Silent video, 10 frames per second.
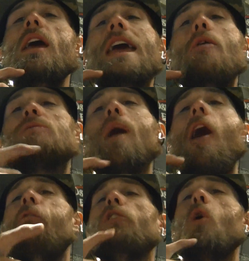It was
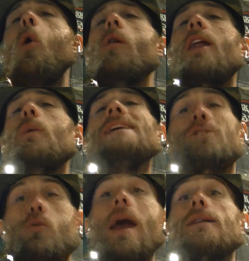powerful in a whole lot of ways,
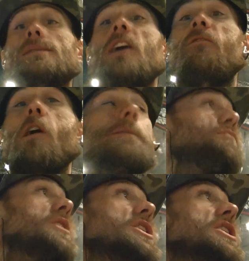correct, as I felt.
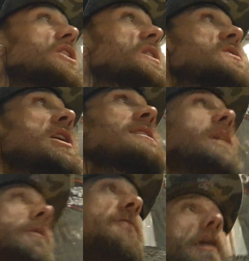So here's
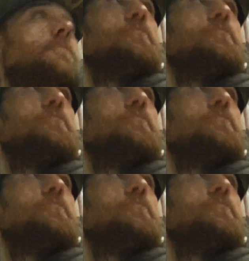how we felt.